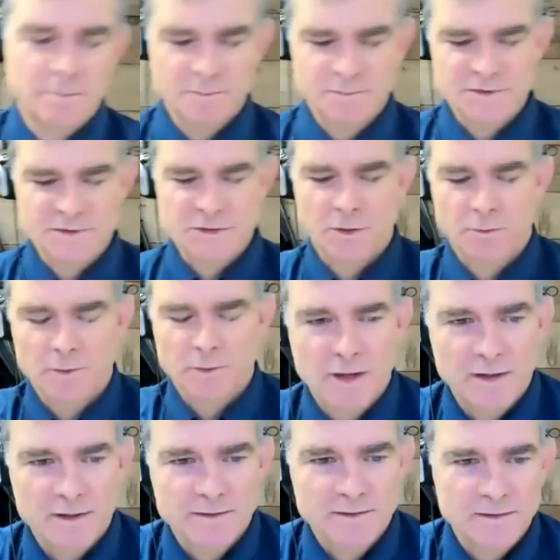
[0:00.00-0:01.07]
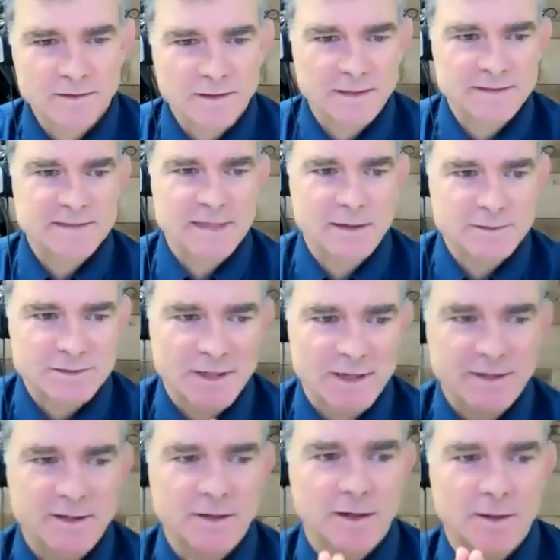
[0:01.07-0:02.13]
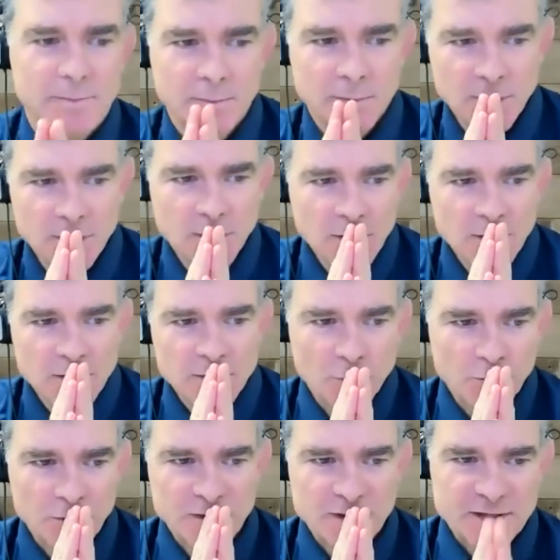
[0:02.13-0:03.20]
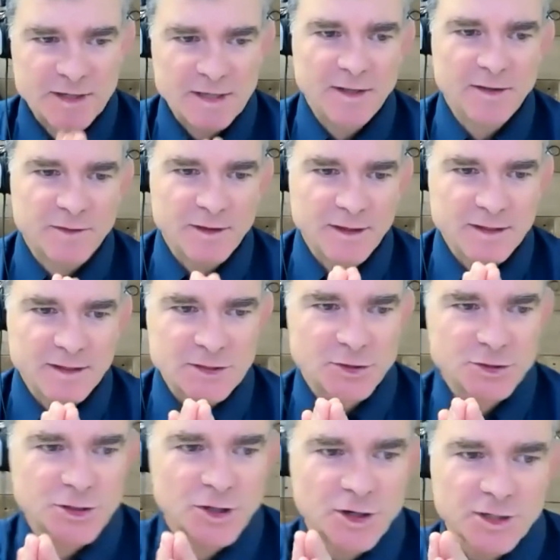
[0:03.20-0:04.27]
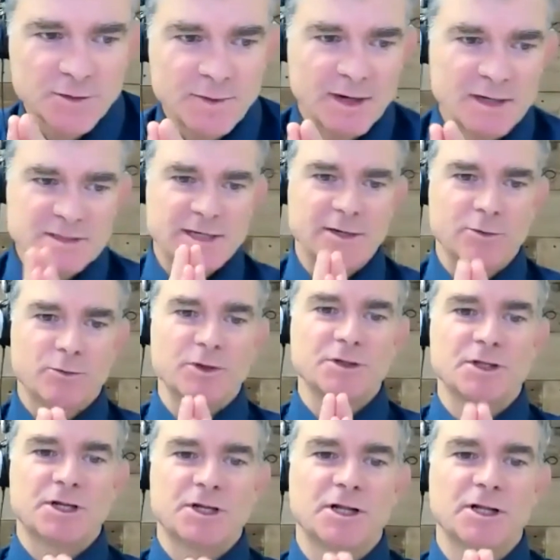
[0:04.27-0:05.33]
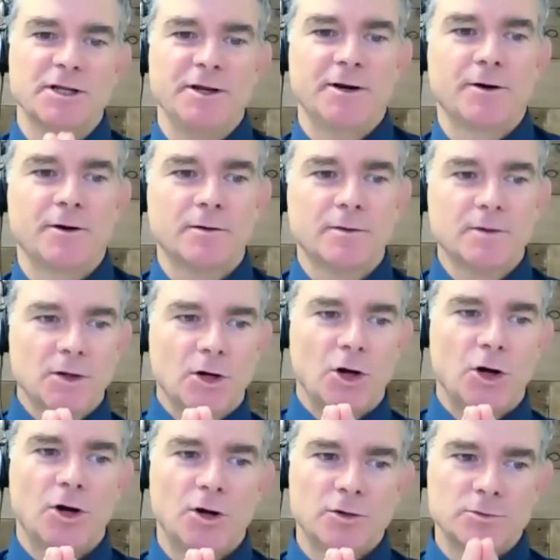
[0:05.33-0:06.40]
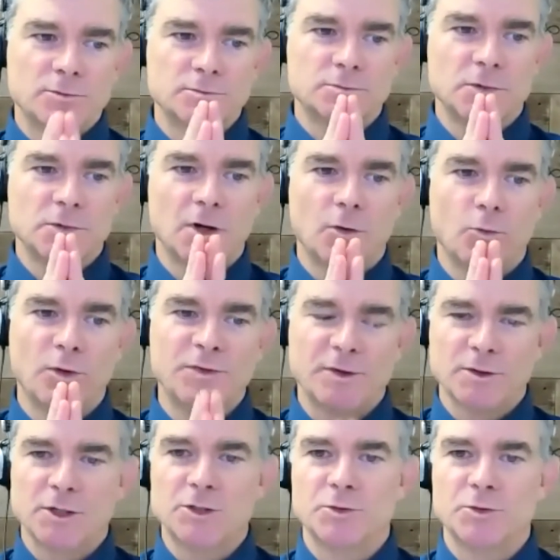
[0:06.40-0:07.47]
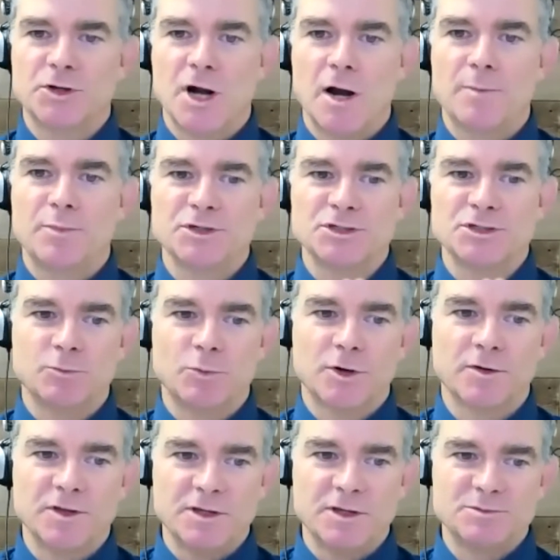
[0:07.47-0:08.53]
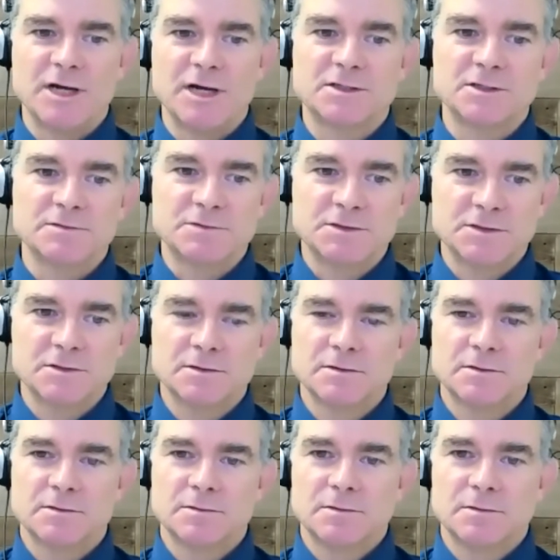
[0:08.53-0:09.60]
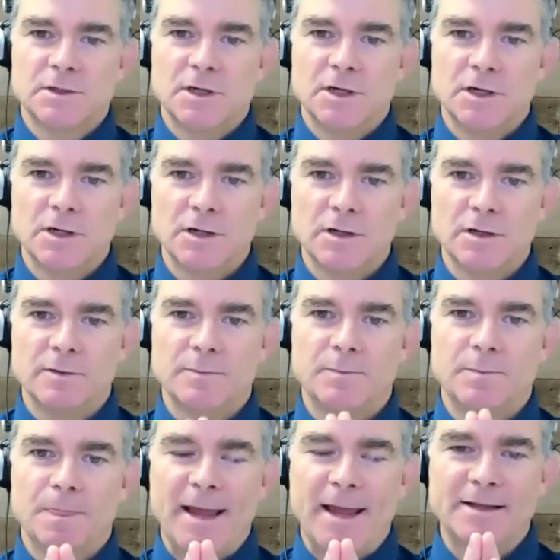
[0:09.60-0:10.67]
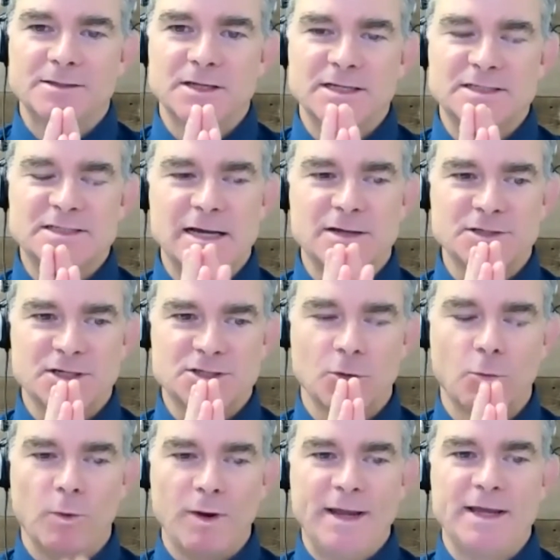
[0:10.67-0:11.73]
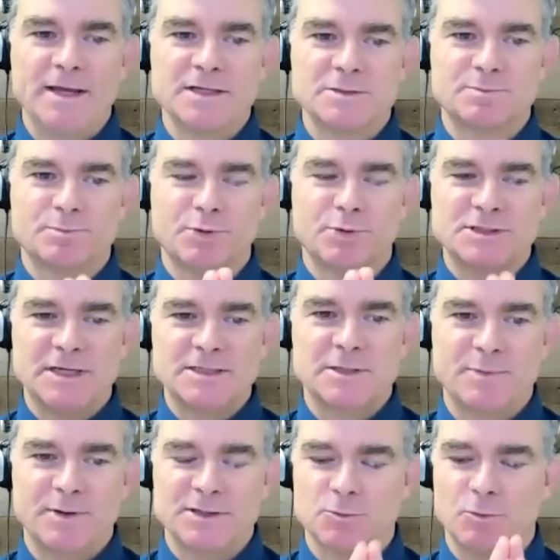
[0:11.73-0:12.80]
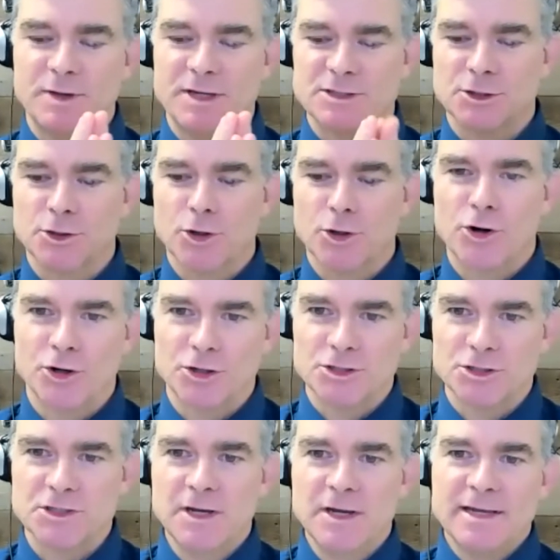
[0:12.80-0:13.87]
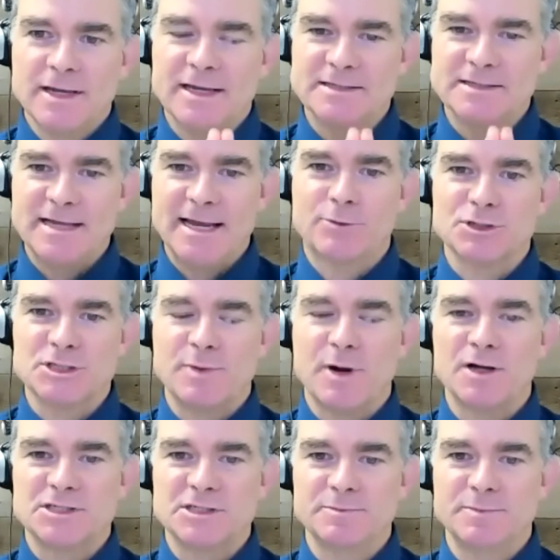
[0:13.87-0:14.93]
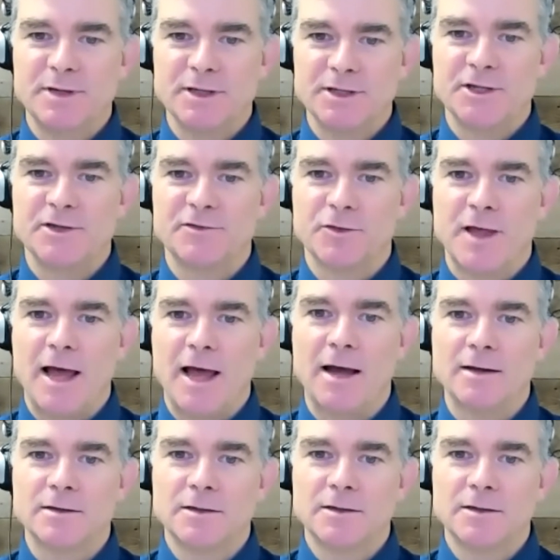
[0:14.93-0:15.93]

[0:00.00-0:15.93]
So it sounds like, one of the key things that you're talking about is getting real clear on what they're looking to accomplish and what are the objectives. And it sounds like, so we as participants, we as learners can take responsibility for that